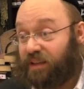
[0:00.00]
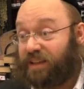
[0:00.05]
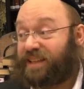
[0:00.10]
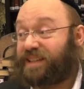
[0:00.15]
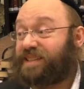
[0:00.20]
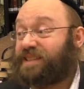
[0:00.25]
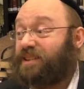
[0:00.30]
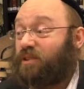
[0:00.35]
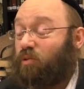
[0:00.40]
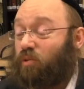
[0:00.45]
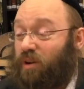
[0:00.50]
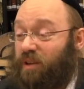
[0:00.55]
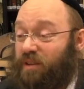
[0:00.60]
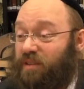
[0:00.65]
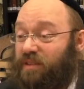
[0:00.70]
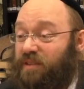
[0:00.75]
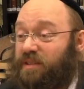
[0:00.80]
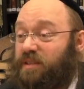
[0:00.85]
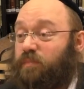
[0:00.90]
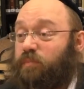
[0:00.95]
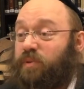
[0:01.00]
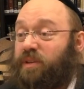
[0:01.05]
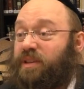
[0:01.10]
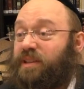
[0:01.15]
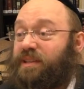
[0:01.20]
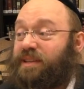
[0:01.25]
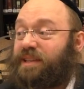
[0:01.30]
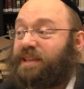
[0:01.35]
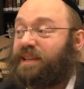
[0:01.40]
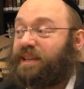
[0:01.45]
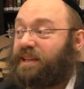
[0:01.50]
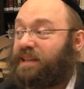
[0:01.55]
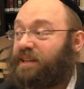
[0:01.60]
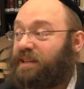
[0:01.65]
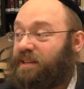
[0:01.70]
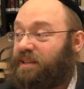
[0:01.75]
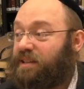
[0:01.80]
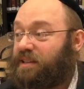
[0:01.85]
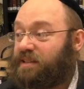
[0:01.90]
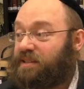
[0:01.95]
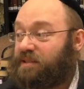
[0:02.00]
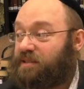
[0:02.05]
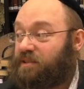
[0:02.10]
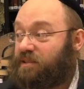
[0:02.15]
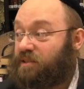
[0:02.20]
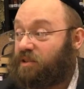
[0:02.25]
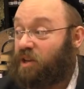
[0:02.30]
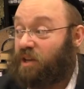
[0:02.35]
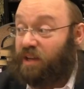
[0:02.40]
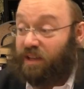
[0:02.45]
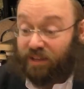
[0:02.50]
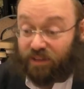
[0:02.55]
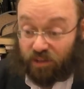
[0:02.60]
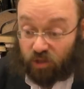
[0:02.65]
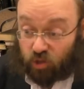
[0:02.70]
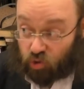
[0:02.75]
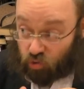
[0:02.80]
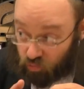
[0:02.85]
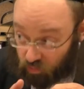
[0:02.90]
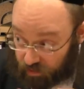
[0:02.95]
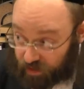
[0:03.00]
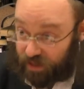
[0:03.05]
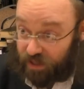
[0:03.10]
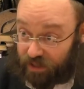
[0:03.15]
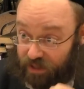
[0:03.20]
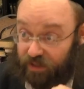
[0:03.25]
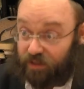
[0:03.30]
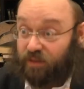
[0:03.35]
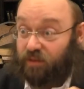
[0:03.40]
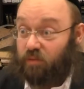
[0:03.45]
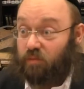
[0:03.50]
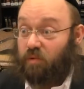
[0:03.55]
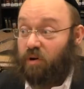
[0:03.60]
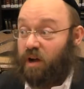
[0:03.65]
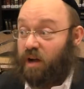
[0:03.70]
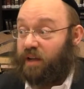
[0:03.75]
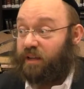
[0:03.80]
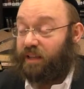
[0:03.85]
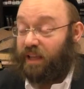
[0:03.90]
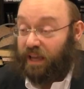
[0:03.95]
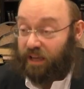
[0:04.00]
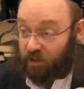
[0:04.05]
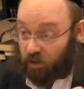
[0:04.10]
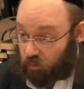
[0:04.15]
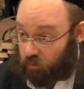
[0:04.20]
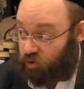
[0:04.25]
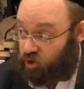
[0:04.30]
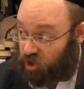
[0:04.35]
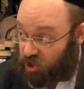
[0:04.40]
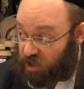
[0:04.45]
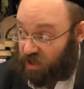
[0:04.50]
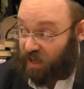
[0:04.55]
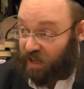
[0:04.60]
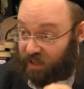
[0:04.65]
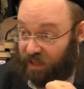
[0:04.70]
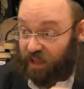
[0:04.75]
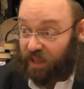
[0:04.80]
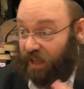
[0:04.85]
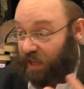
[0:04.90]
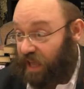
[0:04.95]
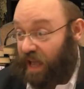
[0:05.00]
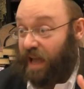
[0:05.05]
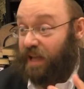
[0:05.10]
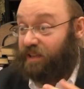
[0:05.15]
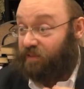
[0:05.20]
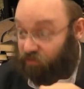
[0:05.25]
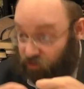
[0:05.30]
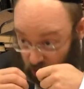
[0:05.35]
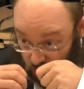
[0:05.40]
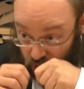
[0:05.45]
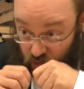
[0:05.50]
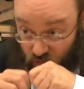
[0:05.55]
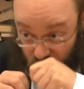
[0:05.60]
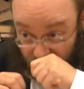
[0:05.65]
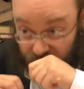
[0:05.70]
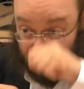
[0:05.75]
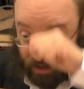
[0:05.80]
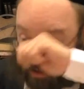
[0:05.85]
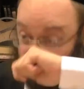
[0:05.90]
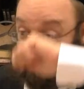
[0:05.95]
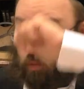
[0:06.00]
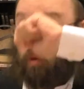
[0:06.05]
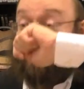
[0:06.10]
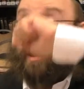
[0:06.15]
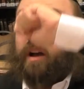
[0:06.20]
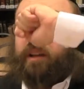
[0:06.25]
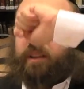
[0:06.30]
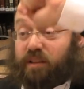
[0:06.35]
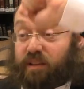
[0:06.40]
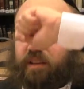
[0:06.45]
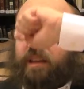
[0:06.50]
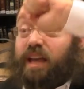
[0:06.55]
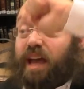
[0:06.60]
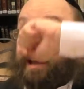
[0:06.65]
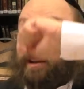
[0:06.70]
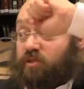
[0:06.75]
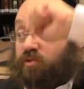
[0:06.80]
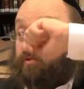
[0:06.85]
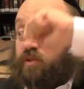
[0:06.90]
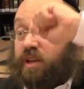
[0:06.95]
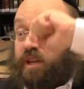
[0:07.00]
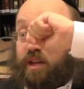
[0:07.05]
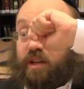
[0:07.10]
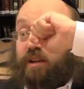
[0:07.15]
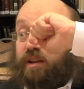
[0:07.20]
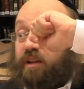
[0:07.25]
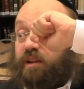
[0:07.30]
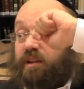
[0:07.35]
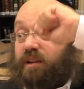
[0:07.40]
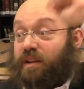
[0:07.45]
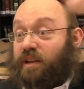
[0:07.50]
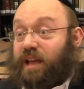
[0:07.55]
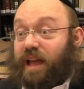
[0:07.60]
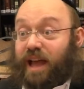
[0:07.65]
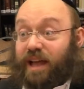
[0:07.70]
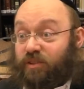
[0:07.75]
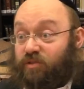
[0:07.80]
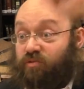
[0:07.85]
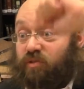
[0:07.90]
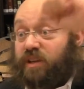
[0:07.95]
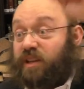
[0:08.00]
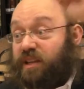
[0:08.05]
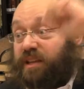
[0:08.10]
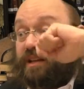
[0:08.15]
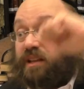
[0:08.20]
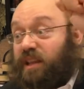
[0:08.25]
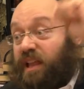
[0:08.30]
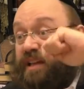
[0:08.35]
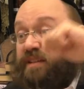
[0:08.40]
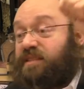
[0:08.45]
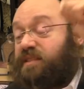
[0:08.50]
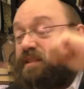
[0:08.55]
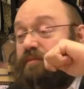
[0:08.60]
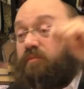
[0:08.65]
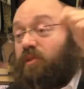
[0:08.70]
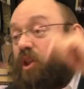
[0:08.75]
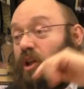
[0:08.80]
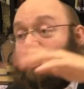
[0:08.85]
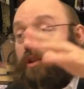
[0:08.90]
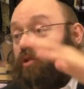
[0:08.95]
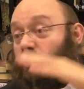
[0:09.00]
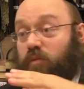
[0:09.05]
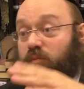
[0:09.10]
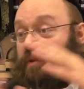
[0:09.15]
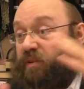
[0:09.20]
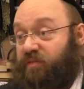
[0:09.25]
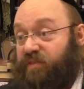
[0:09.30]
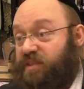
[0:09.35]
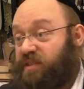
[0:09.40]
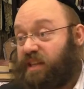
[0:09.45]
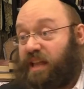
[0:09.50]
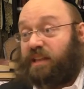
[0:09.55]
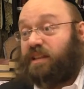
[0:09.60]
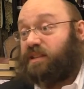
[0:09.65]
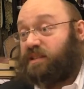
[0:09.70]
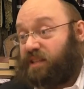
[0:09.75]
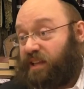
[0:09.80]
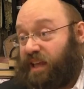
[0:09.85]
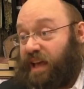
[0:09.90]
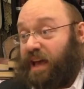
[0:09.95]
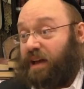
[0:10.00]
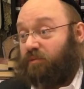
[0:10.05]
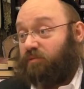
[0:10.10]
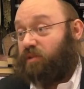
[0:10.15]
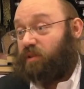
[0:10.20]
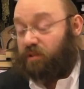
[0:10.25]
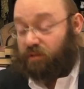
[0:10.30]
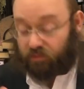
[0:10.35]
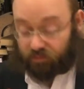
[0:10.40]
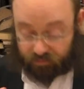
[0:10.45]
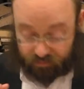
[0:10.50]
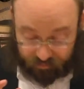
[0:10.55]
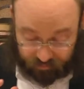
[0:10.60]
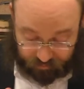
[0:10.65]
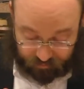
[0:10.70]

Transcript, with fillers: because according to this opinion, the ikir is the drinking the wine. You have to drink the wine. You got to drink. And drinking less than Malay Lugma does not doesn't count. Like in the